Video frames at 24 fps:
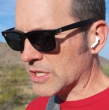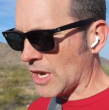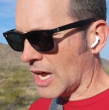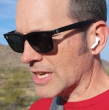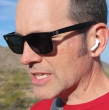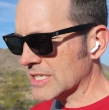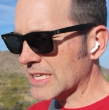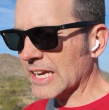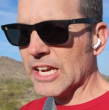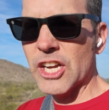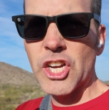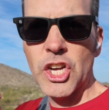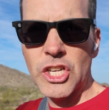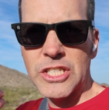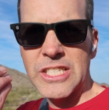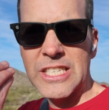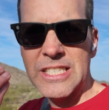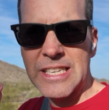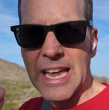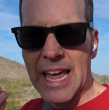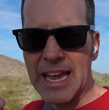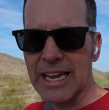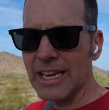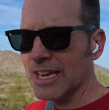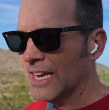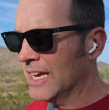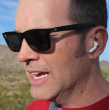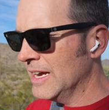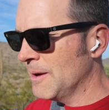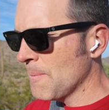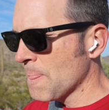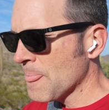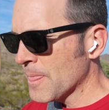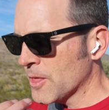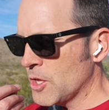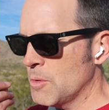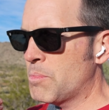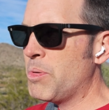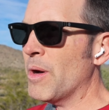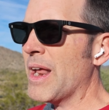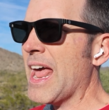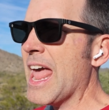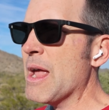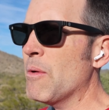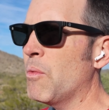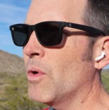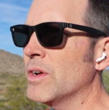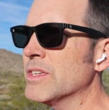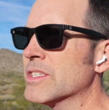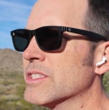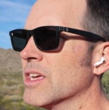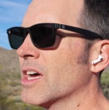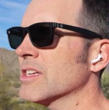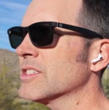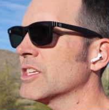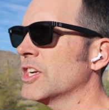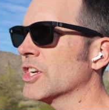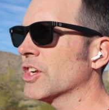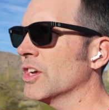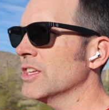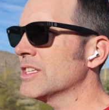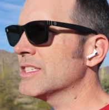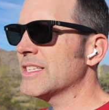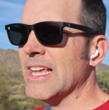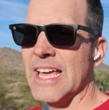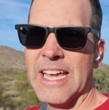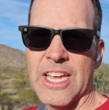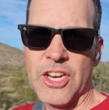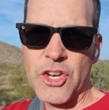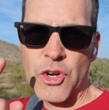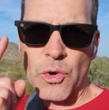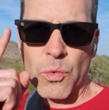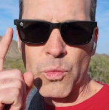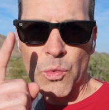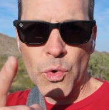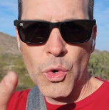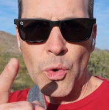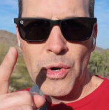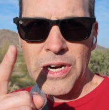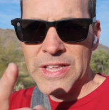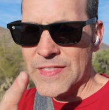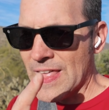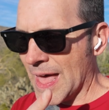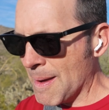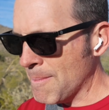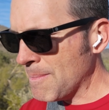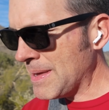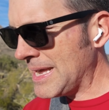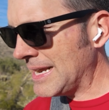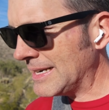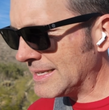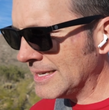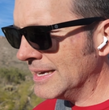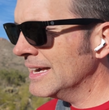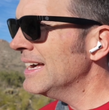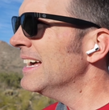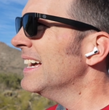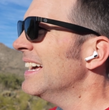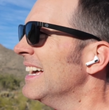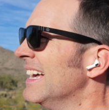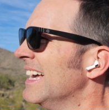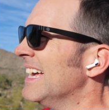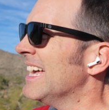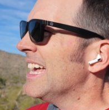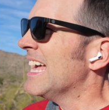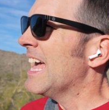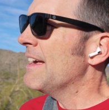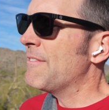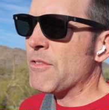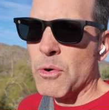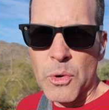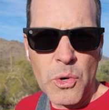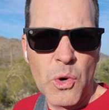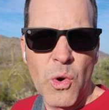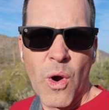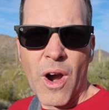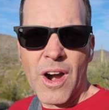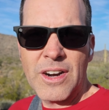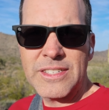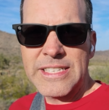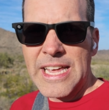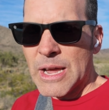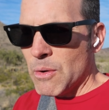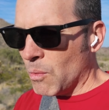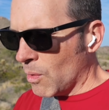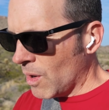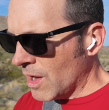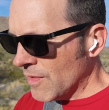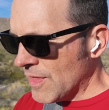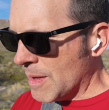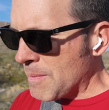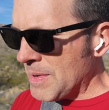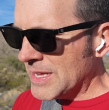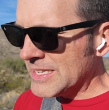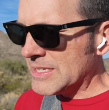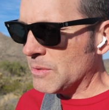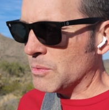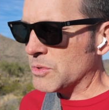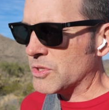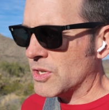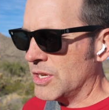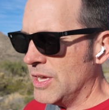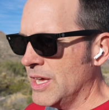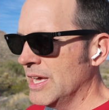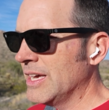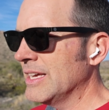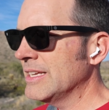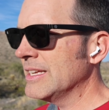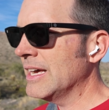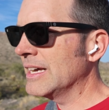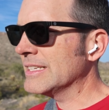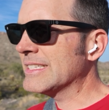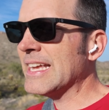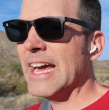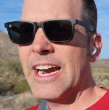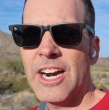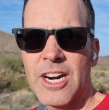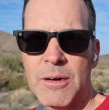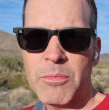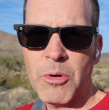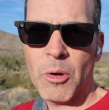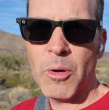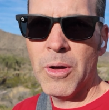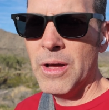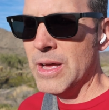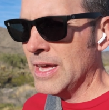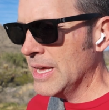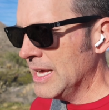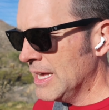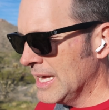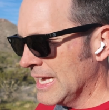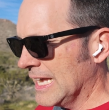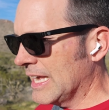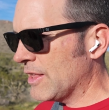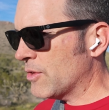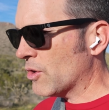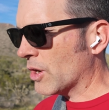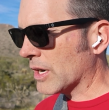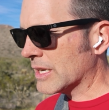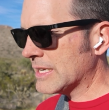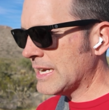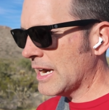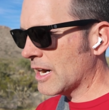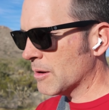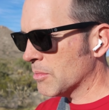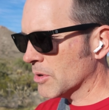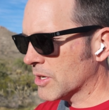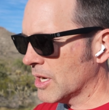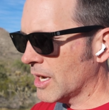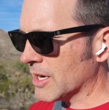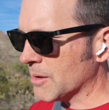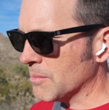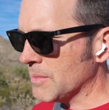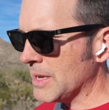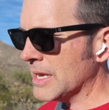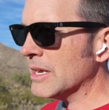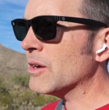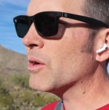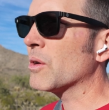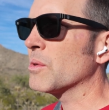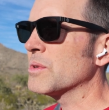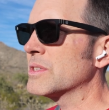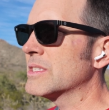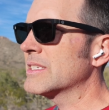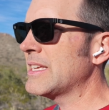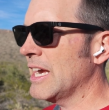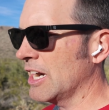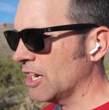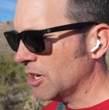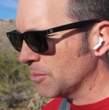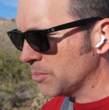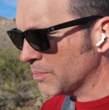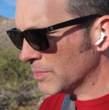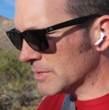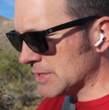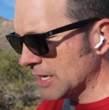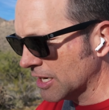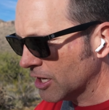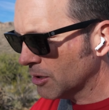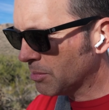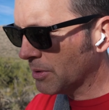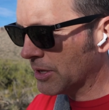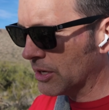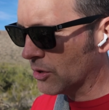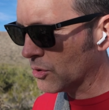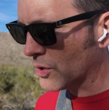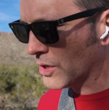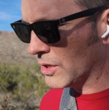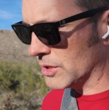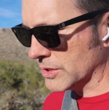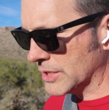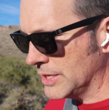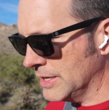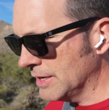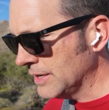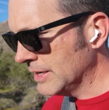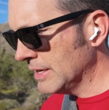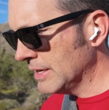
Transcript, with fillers: sauce. It's like a good steak. You put A1 sauce on a good steak and you're ruining that meat. If it requires A1, that means it was either a terrible cut of meat, or it was terribly grilled